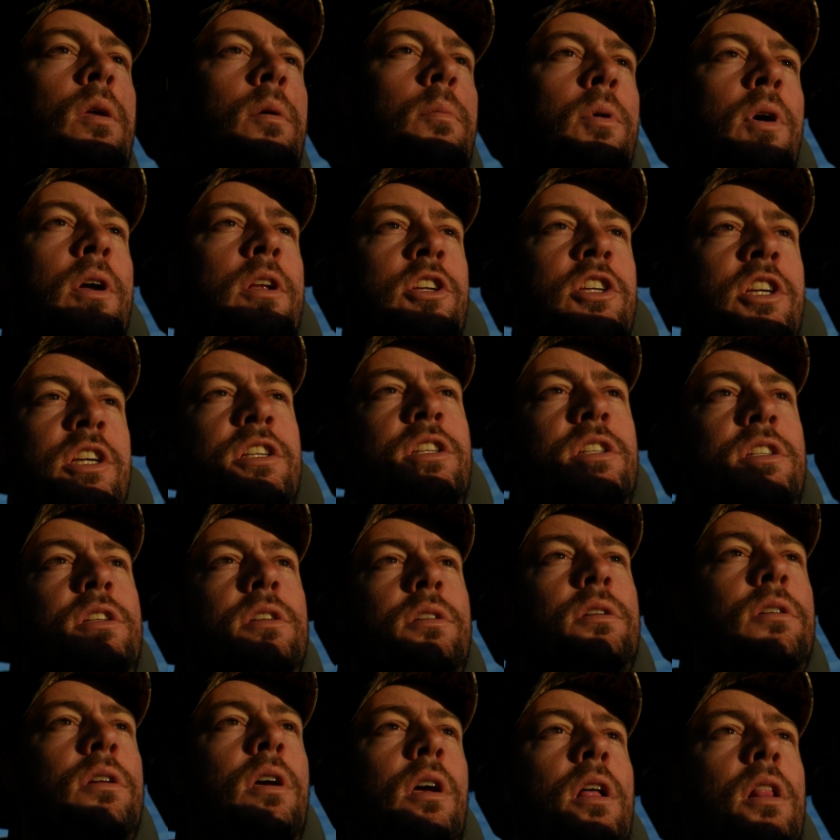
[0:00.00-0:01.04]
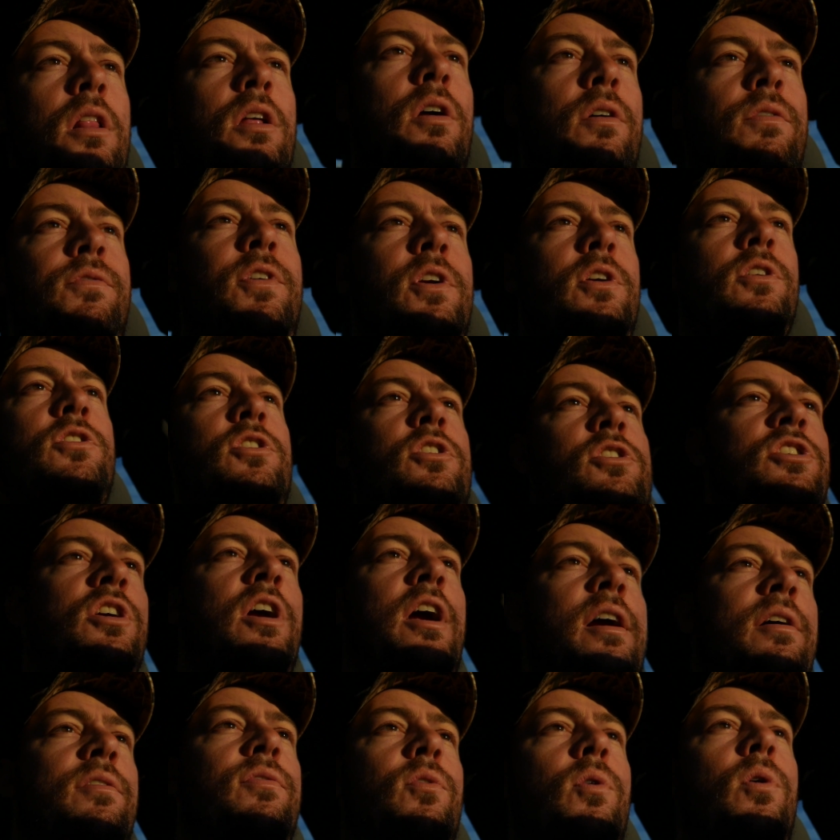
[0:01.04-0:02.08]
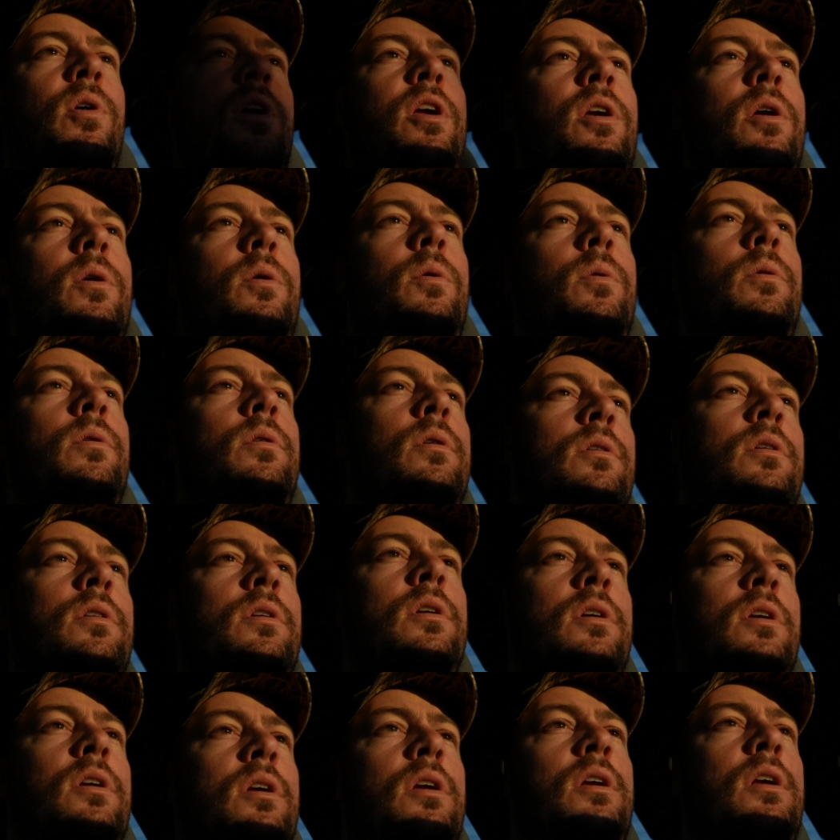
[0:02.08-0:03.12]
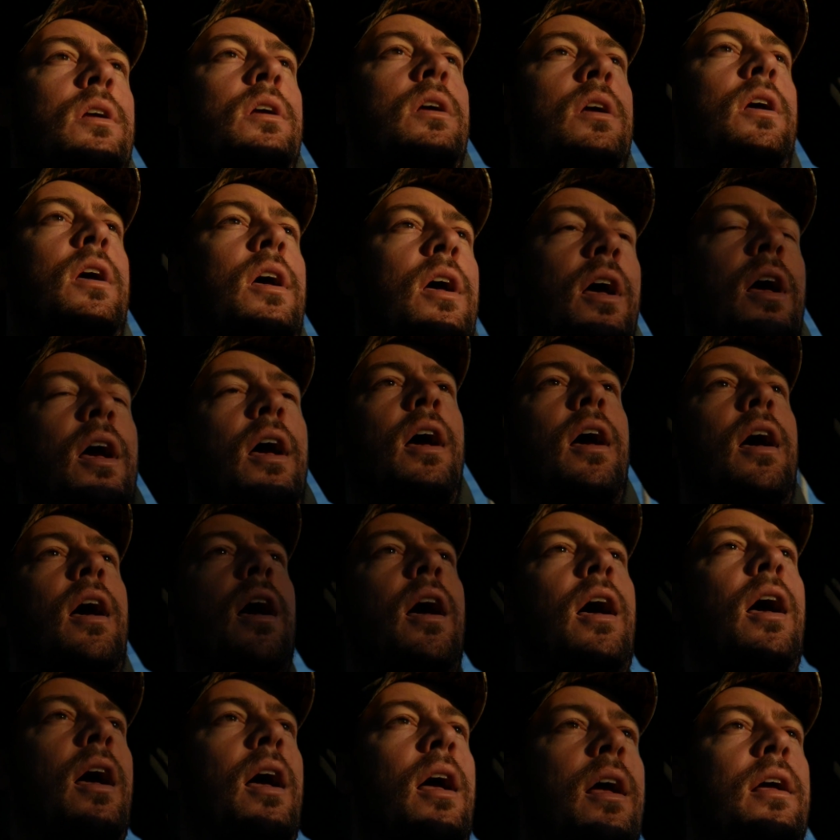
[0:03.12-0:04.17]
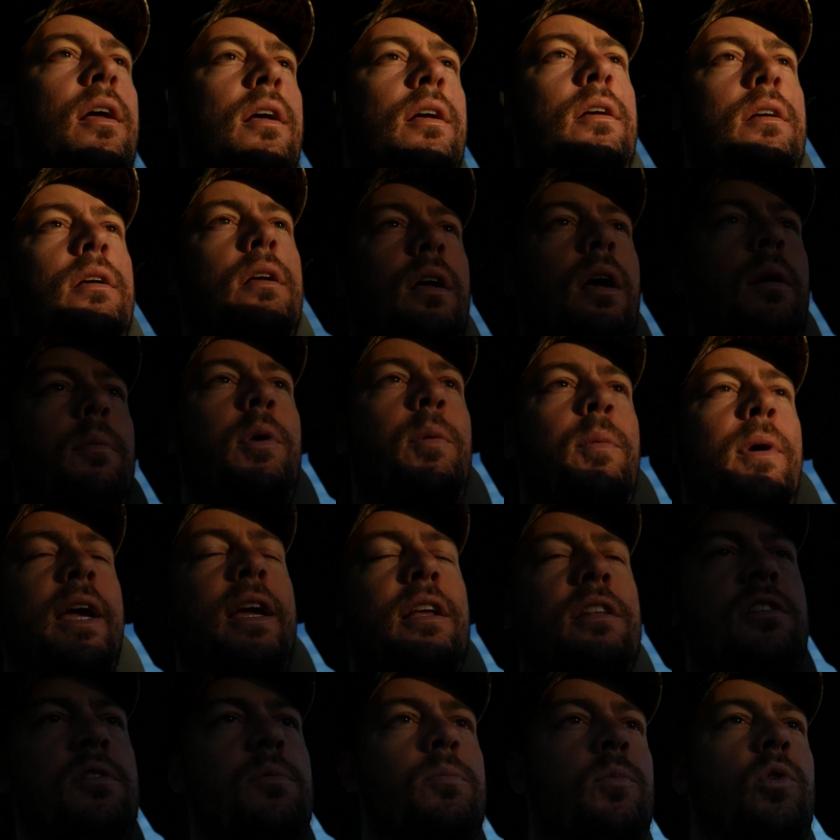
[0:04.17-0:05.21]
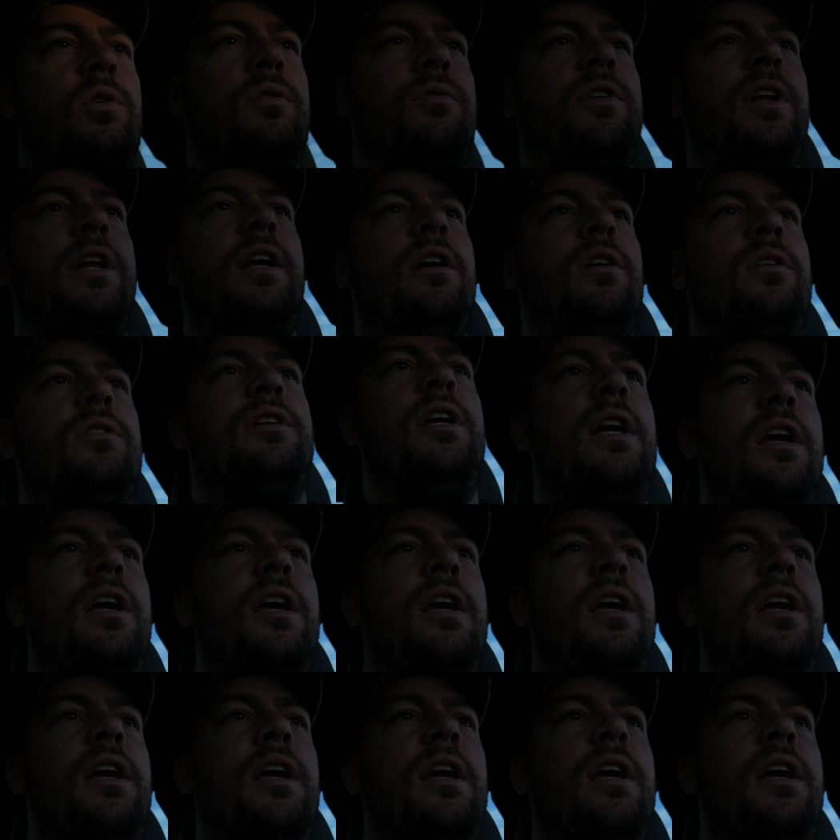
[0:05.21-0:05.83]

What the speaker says: But just a little future track for you. I'll be making some more videos